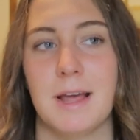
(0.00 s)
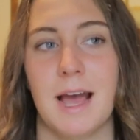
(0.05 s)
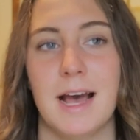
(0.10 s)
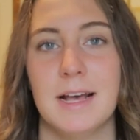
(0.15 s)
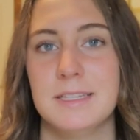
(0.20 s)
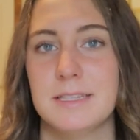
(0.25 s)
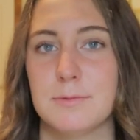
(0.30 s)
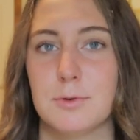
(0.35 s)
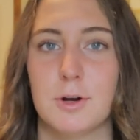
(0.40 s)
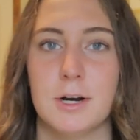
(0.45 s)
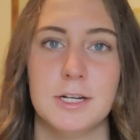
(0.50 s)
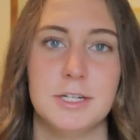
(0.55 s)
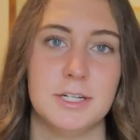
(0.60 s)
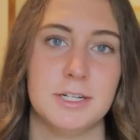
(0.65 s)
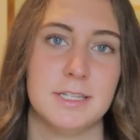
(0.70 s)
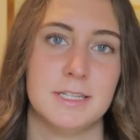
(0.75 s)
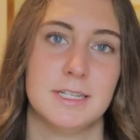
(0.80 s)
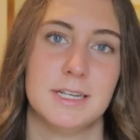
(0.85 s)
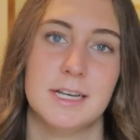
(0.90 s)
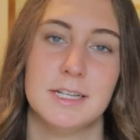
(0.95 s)
Ask them
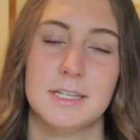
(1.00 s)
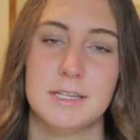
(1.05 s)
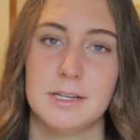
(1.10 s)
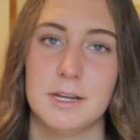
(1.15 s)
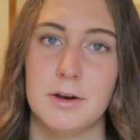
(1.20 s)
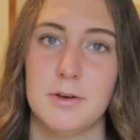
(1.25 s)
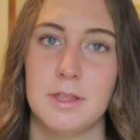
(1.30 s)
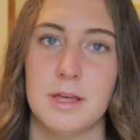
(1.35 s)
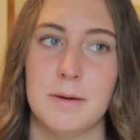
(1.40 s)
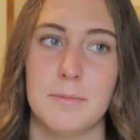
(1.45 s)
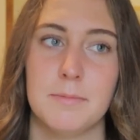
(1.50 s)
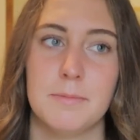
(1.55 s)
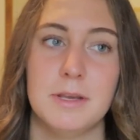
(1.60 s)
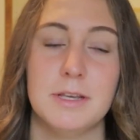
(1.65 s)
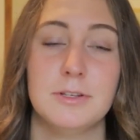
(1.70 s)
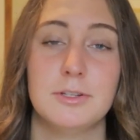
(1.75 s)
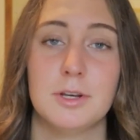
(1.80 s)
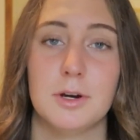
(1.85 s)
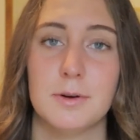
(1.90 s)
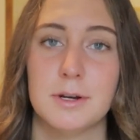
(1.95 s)
questions, get to know them, be
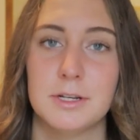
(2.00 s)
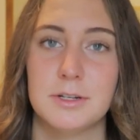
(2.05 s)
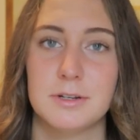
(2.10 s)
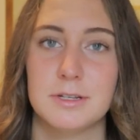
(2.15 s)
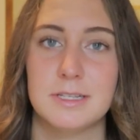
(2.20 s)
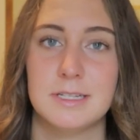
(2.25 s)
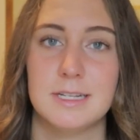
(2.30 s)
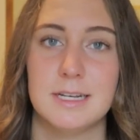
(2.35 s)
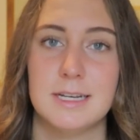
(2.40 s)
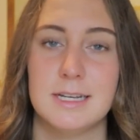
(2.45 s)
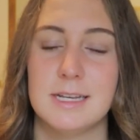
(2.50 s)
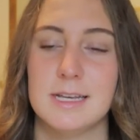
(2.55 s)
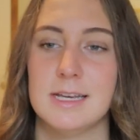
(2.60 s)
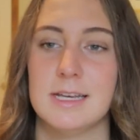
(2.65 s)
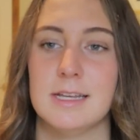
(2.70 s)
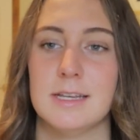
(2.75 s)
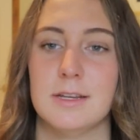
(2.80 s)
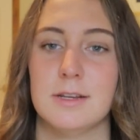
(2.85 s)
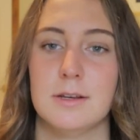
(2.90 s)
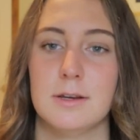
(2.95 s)
so interested
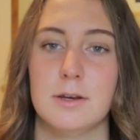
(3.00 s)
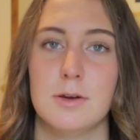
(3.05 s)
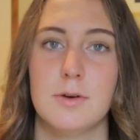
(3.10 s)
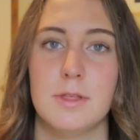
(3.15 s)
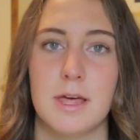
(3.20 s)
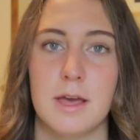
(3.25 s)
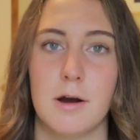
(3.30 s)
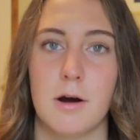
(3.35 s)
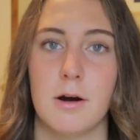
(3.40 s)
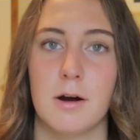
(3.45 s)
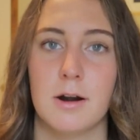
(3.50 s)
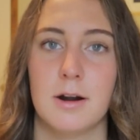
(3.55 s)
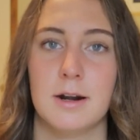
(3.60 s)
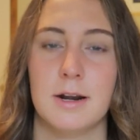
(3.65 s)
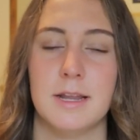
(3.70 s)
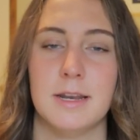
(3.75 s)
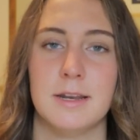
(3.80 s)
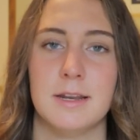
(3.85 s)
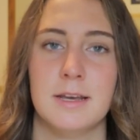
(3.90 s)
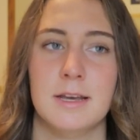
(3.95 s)
in who they are,
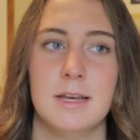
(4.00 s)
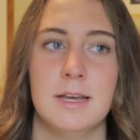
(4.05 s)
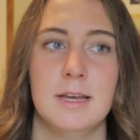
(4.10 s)
and